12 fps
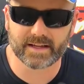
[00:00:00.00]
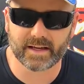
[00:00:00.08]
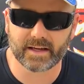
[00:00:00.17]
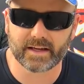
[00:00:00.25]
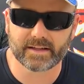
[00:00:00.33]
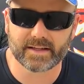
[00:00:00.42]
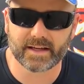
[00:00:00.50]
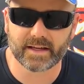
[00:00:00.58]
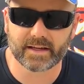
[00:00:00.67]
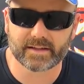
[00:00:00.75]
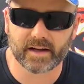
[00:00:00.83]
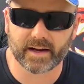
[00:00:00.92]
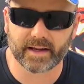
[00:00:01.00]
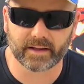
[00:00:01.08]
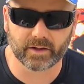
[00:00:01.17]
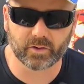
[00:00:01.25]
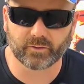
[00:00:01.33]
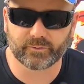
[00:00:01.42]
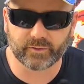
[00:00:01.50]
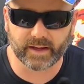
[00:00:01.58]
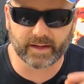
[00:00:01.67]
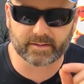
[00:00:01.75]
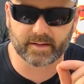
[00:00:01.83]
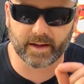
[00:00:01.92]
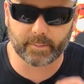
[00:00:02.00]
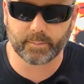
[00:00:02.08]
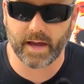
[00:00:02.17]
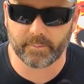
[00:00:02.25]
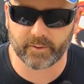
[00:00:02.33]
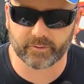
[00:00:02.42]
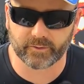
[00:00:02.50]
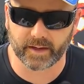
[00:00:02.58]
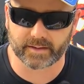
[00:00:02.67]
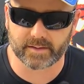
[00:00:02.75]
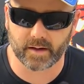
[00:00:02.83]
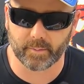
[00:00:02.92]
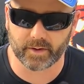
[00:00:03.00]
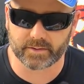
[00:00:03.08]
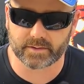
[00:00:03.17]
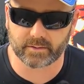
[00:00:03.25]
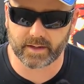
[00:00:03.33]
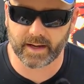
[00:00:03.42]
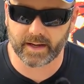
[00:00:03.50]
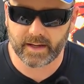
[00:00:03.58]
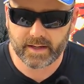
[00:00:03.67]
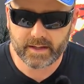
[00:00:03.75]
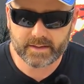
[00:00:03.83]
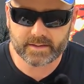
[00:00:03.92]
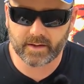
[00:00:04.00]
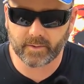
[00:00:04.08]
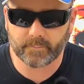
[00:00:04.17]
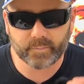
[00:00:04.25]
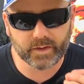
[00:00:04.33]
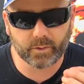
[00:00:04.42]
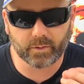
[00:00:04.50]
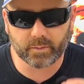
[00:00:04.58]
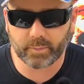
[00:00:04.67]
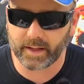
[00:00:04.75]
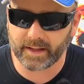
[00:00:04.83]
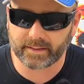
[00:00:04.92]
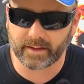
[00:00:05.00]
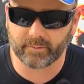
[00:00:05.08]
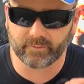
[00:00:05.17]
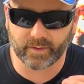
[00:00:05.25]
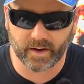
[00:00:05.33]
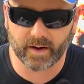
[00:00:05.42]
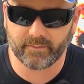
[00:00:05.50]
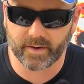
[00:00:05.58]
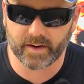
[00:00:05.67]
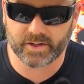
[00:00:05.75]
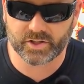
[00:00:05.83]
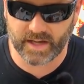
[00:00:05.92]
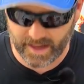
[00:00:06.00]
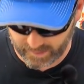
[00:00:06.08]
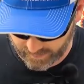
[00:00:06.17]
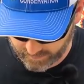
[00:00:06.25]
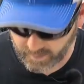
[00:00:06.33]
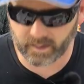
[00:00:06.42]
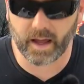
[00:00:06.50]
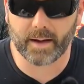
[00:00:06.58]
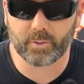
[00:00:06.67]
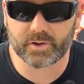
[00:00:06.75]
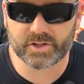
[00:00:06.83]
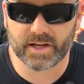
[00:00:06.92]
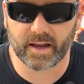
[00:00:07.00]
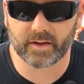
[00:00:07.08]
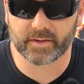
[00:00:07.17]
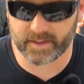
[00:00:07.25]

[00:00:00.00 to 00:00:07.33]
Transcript: teeny, teeny, tiny little flakes, like pepper flakes almost, okay? So you wanna plant them very, very shallow, a lot more shallow